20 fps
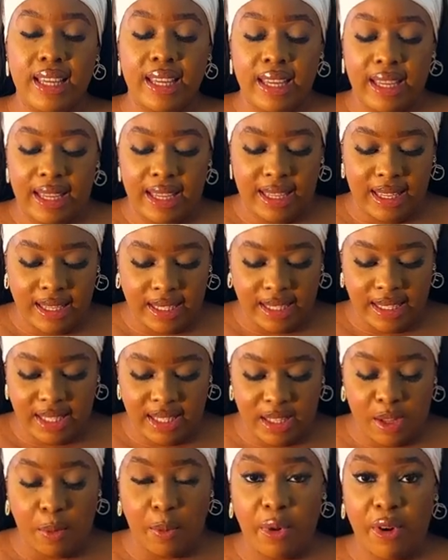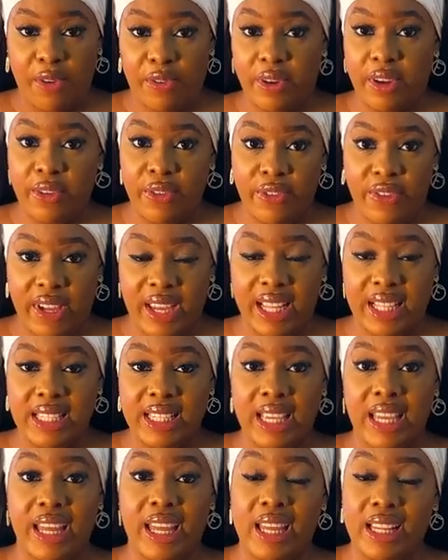is the perfect
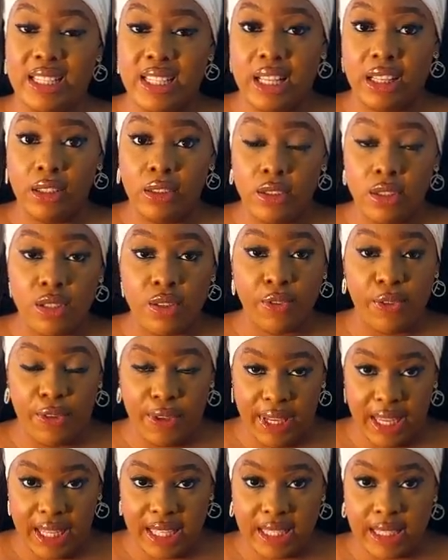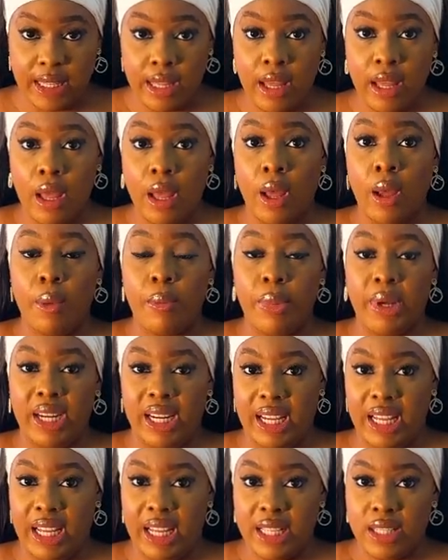fit. It is a loose fit, but
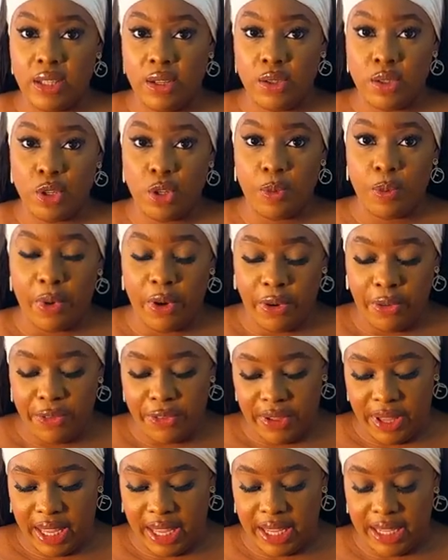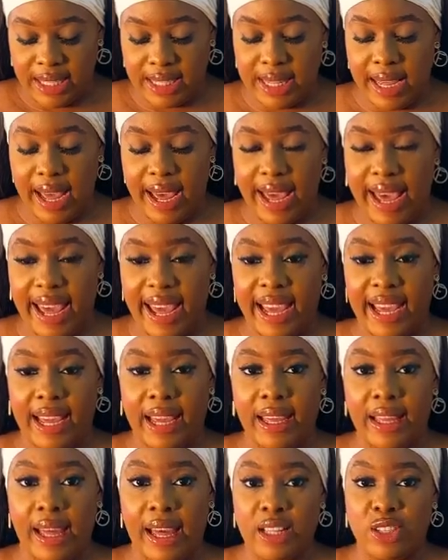it is also perfect.
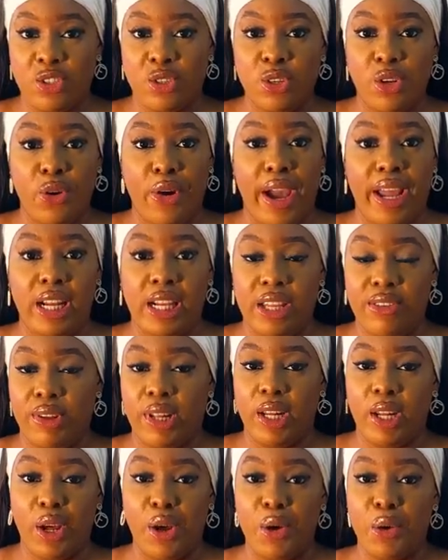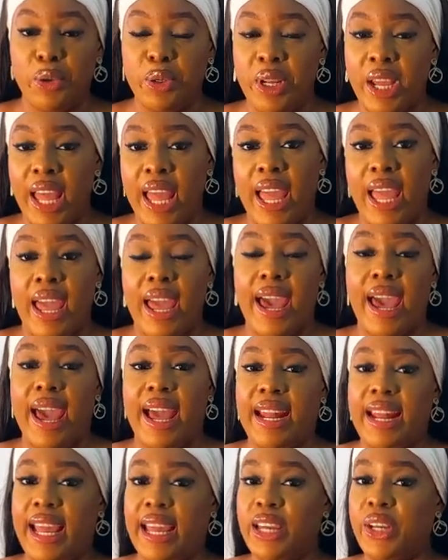As you know, I live alone
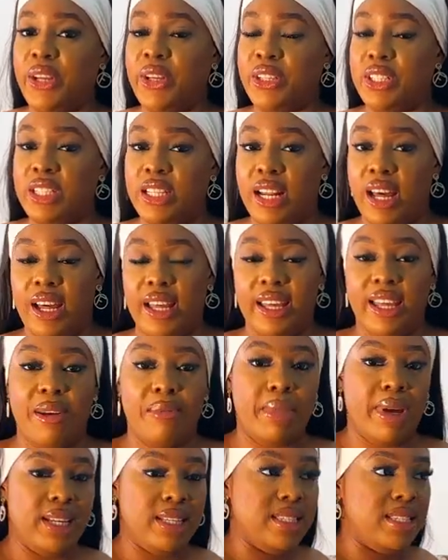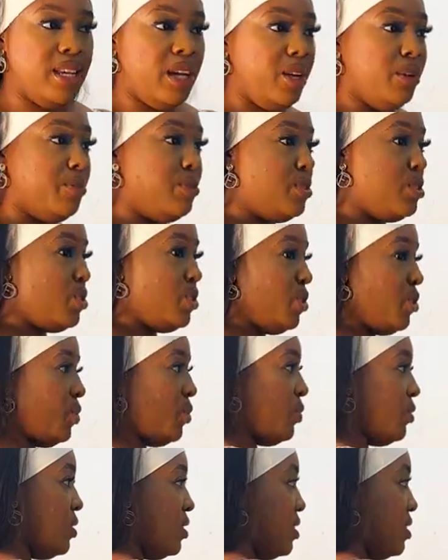and I could not get myself to